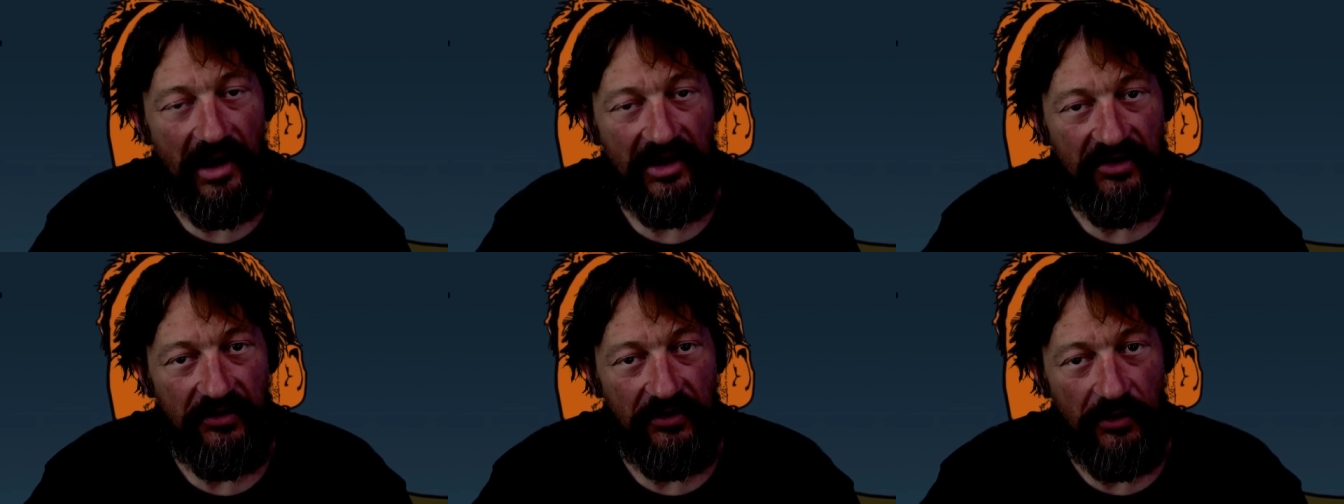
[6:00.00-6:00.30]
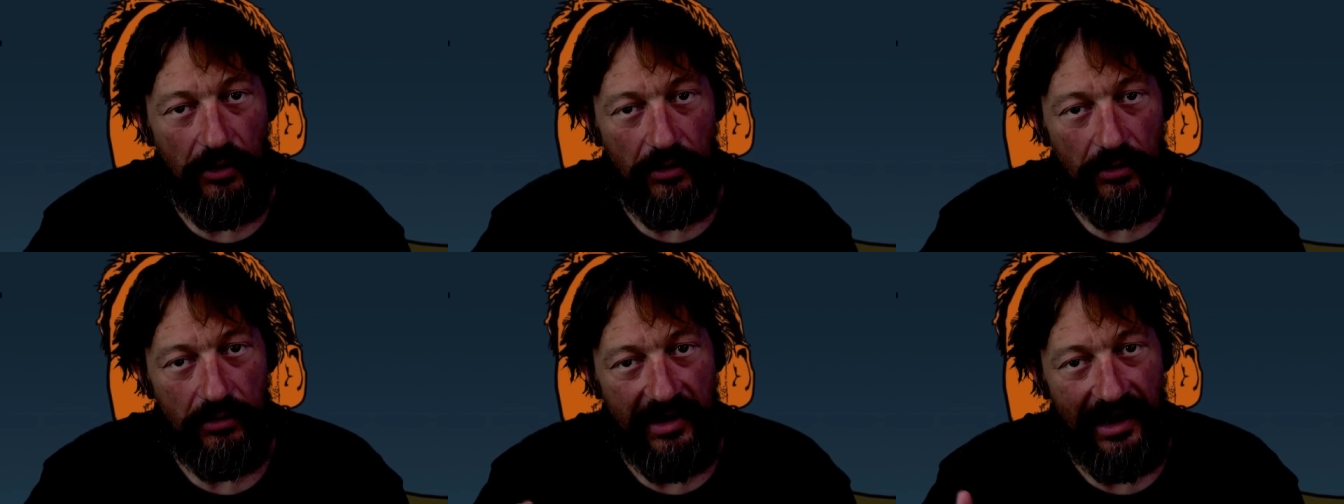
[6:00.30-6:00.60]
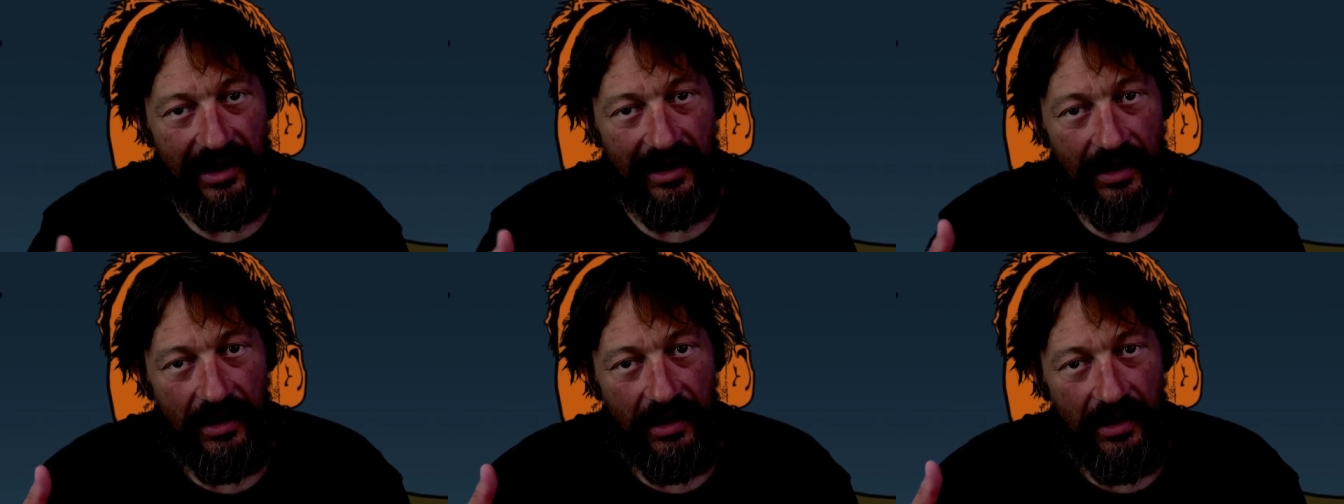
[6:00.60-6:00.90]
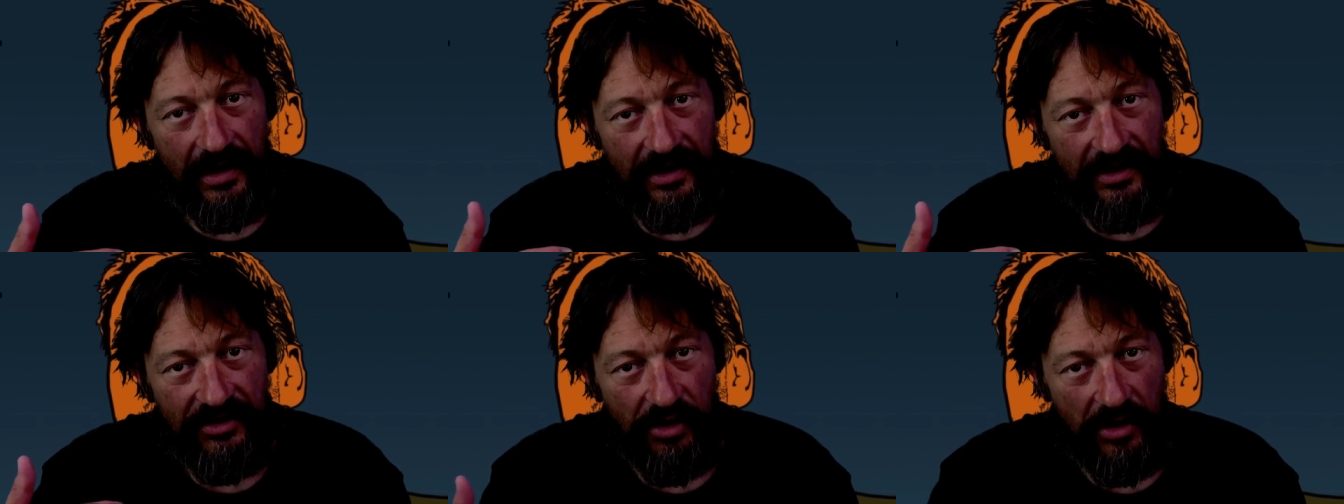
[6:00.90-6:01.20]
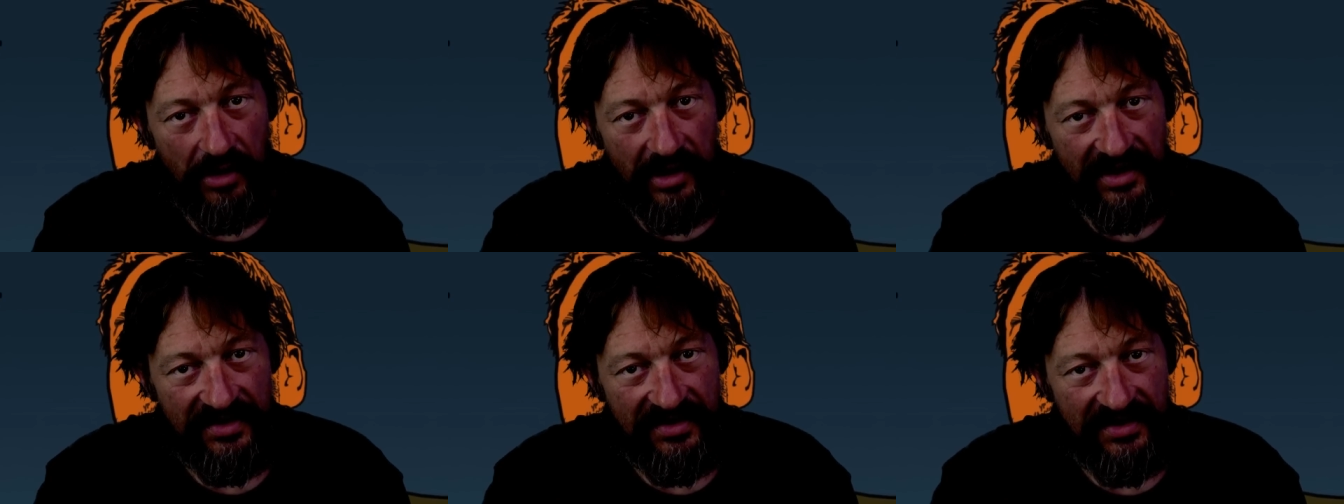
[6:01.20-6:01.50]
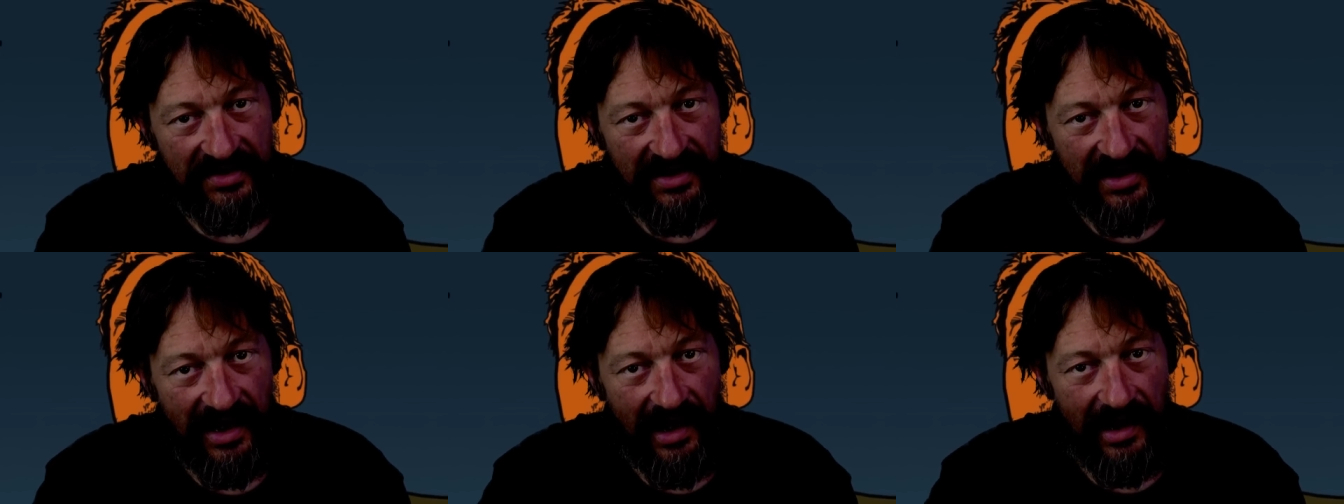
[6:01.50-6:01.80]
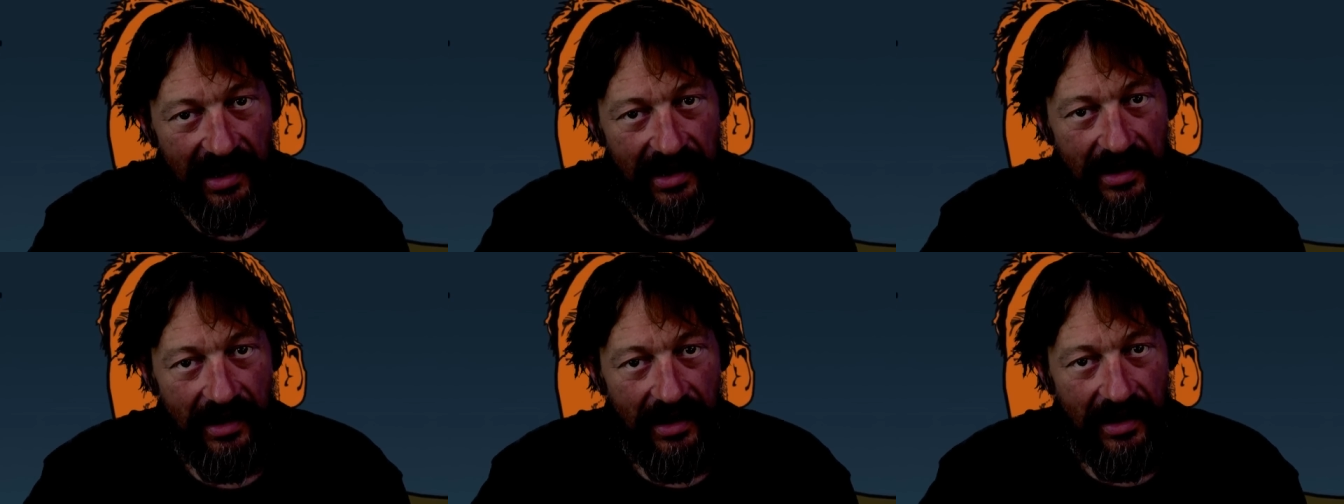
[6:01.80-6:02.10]
much for. Uh, joining us
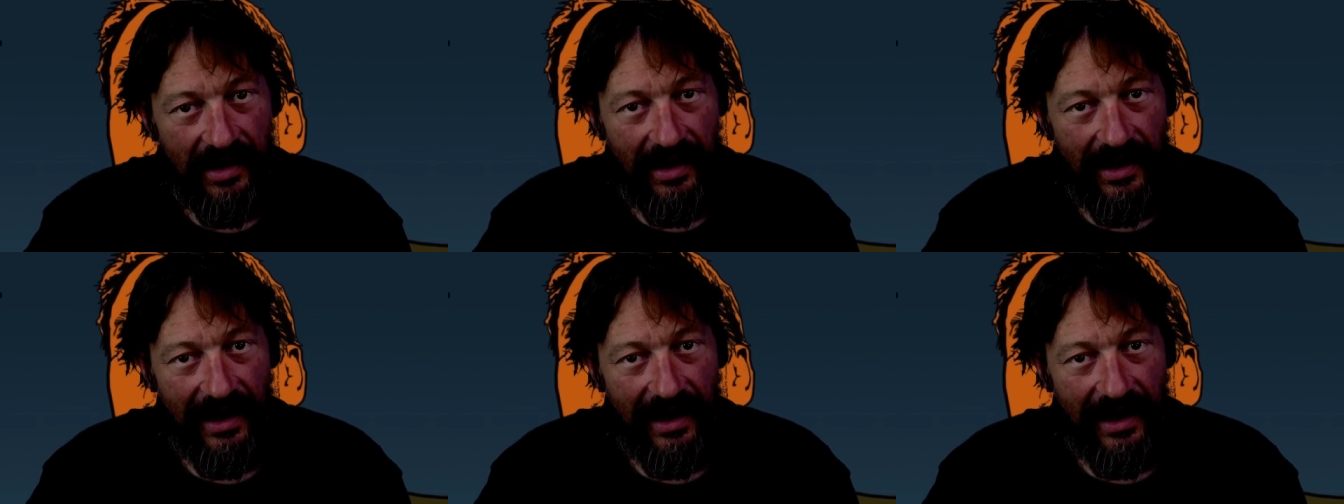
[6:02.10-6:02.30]
today.